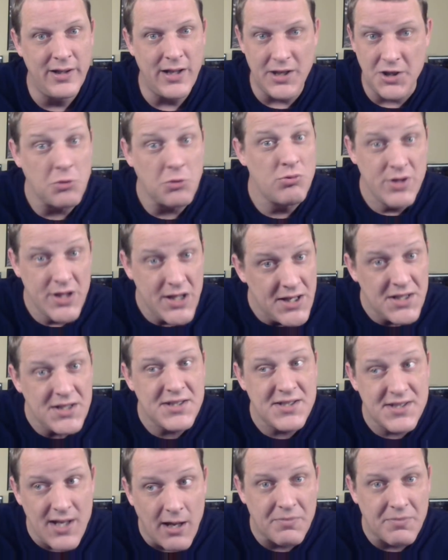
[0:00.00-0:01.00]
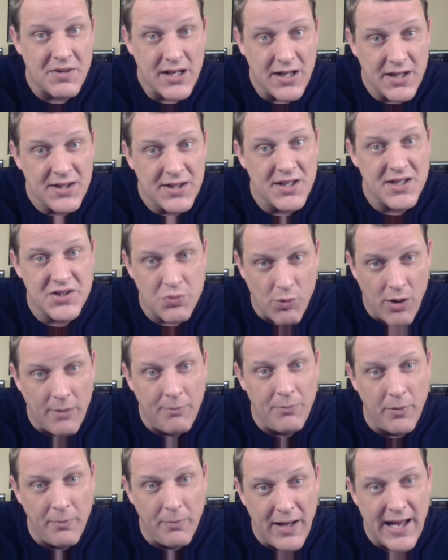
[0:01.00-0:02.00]
like, you needed something in this
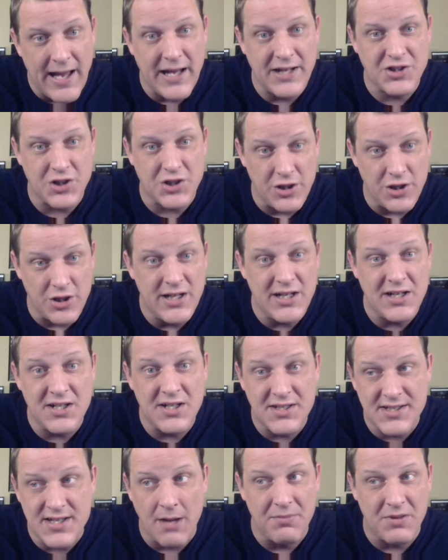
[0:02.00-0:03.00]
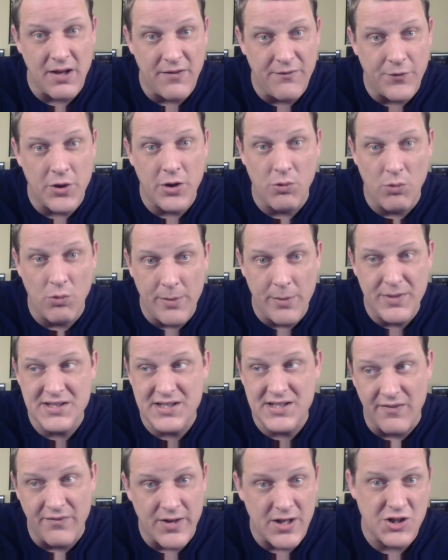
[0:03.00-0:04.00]
Rumble match, and you needed something for your
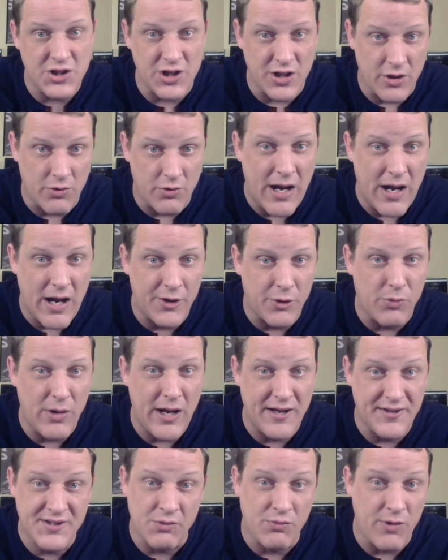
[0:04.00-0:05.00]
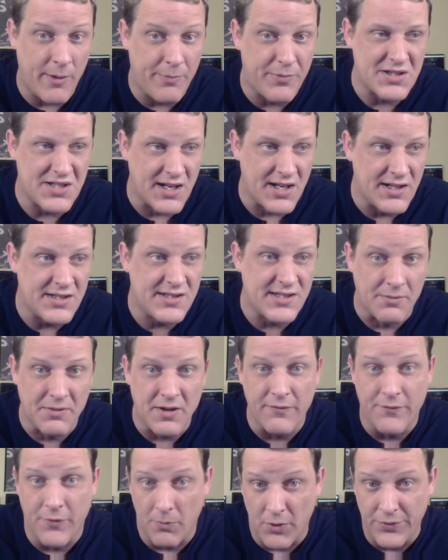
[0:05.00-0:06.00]
women's division, and Ronda Rousey represented
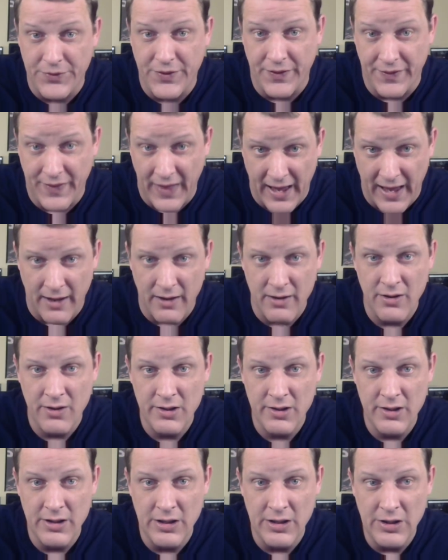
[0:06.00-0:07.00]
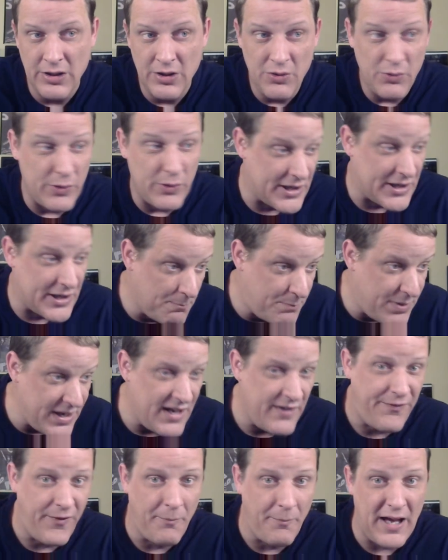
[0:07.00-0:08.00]
something for both of that. We could
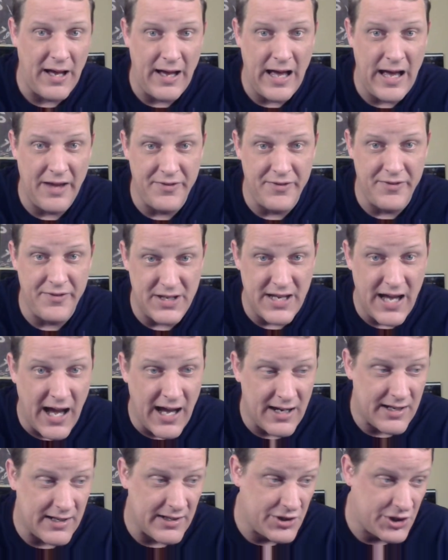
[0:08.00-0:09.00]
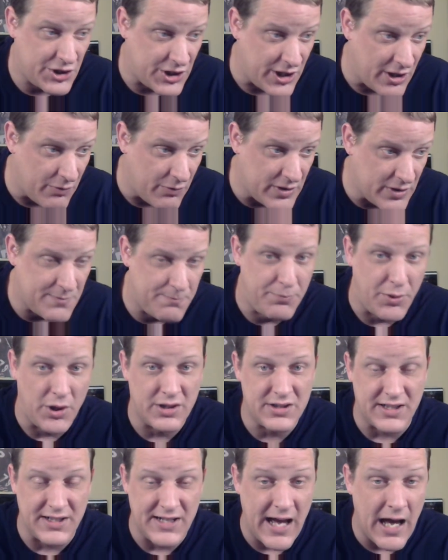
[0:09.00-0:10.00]
beef about how the Bianca shit was
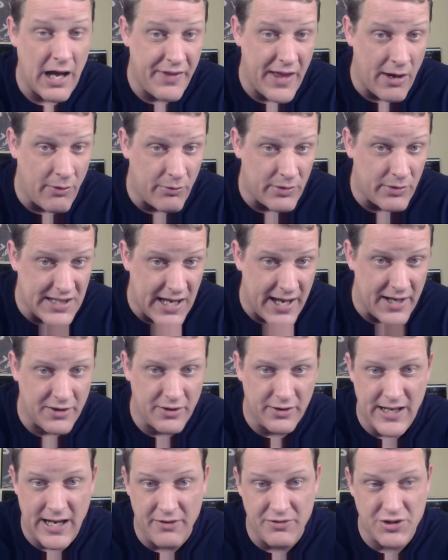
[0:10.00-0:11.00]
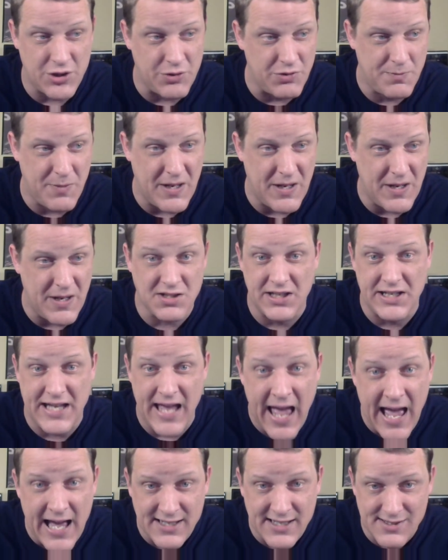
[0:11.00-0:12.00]
booked and how that was handled, and how she was basically
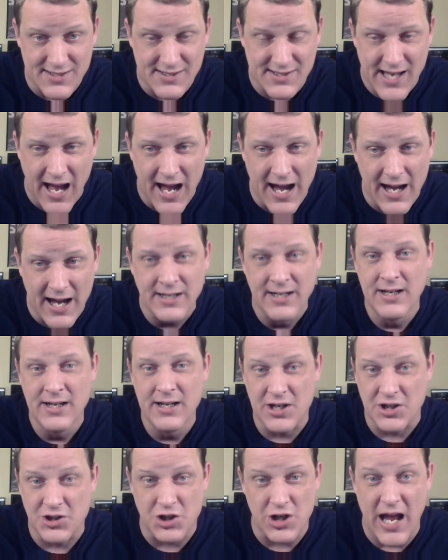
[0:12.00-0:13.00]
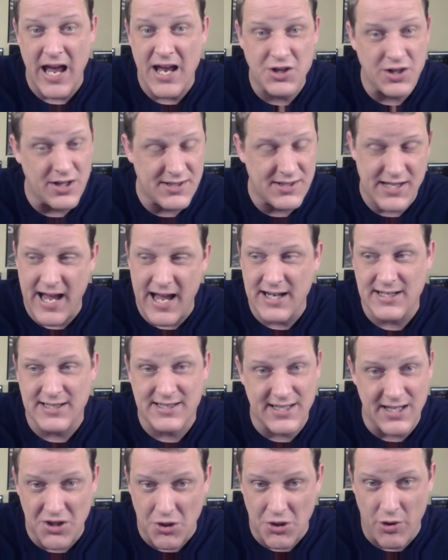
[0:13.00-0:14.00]
cast aside because she had just had to
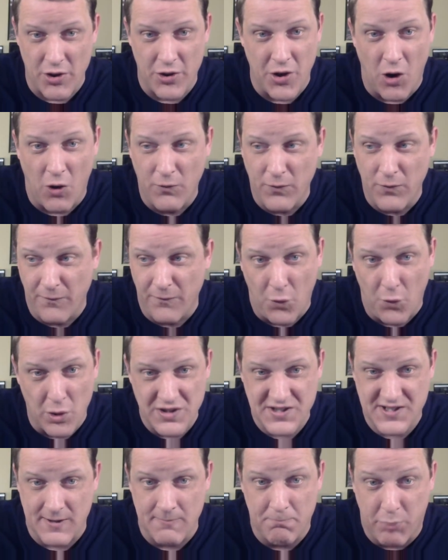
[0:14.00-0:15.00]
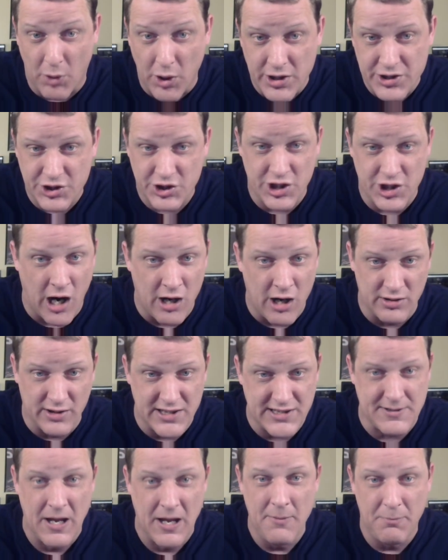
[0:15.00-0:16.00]
sit there and overforce and push
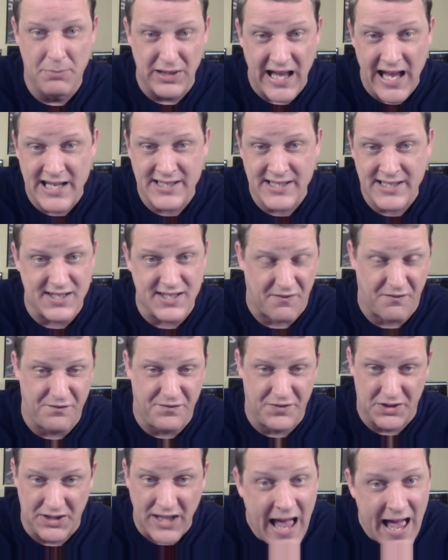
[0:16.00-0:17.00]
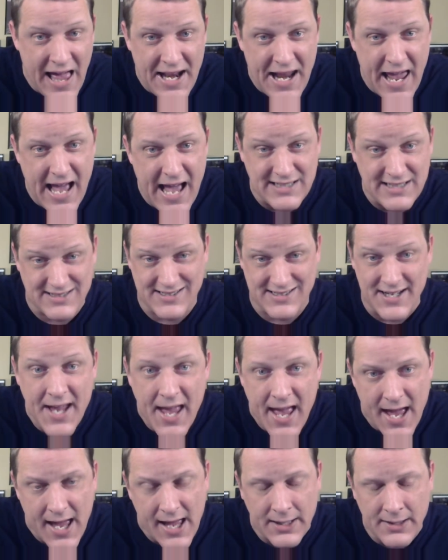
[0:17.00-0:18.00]
Charlotte's plastic flat ass
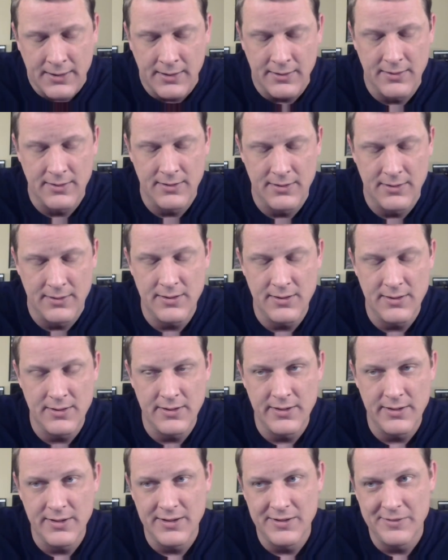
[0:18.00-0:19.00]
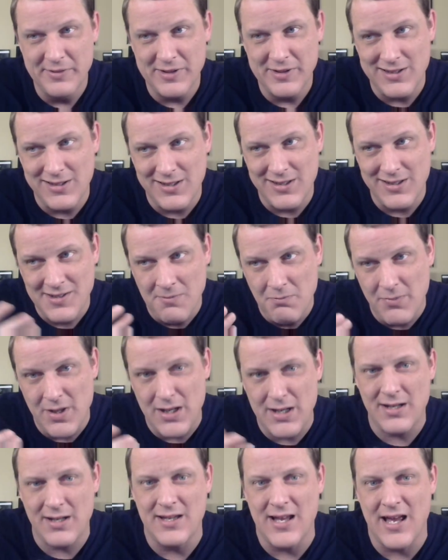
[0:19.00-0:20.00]
again. Well, it doesn't
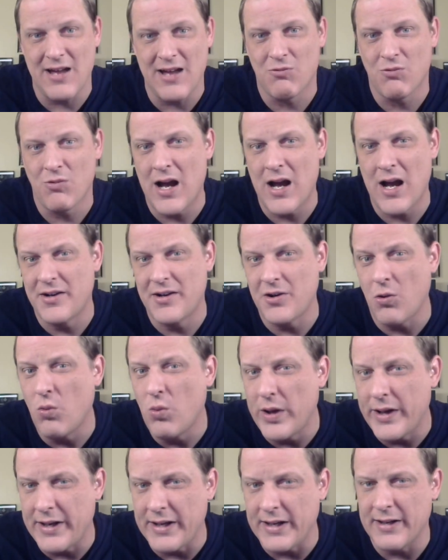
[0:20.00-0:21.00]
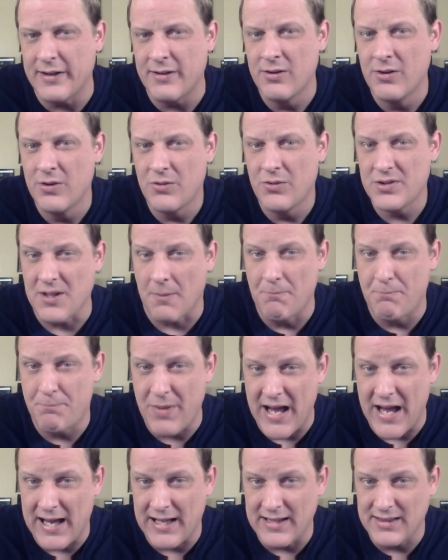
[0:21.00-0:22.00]
mean that Ronda winning was a
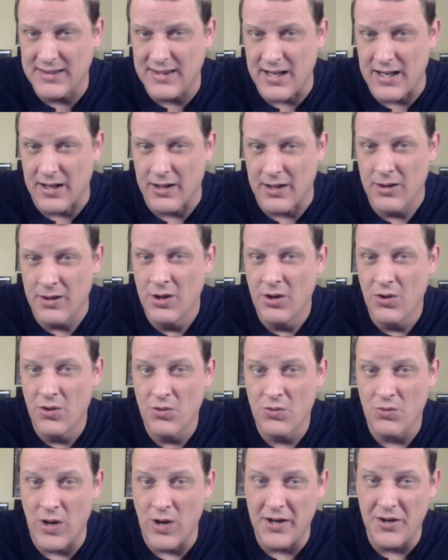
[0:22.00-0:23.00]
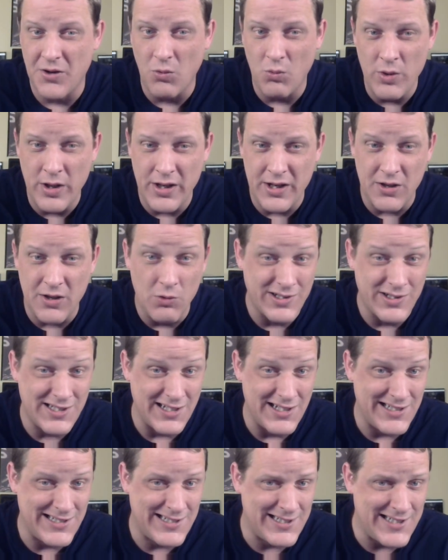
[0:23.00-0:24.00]
bad thing. Ronda winning was
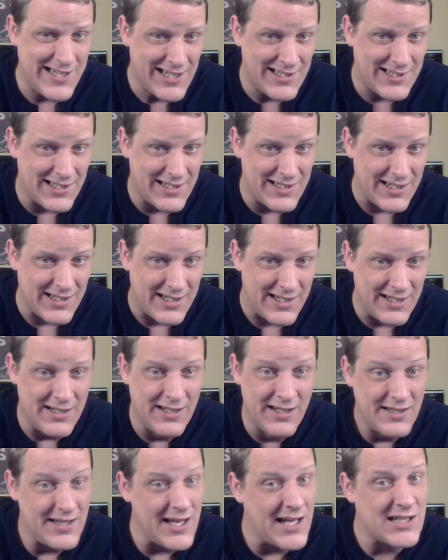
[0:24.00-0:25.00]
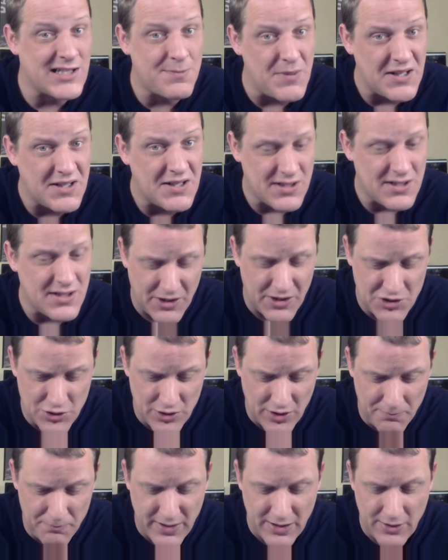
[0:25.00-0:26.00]
a necessity that speaks to
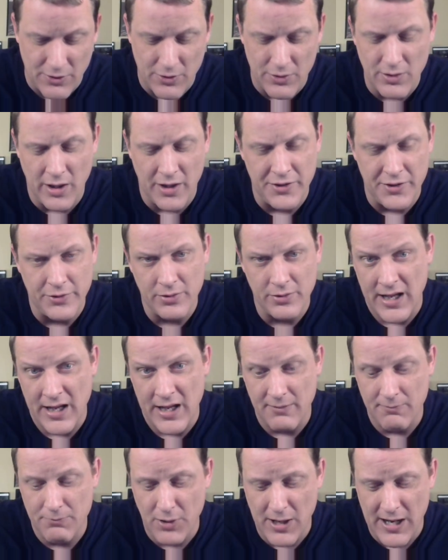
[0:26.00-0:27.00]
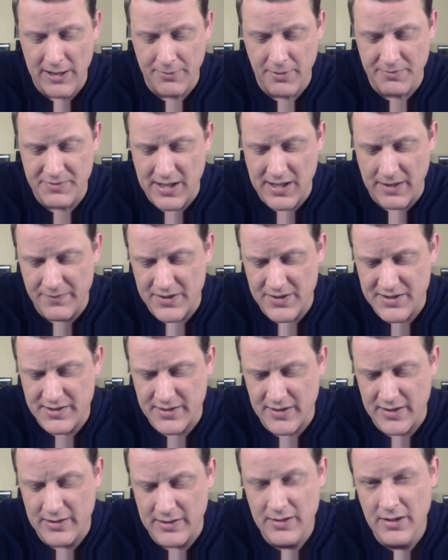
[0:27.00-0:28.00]
much bigger underlying problems,
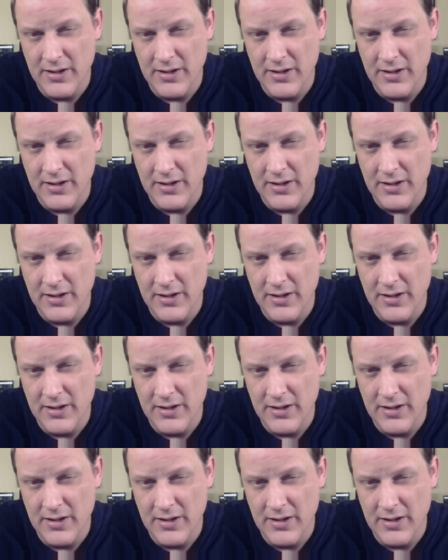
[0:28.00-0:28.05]
obviously.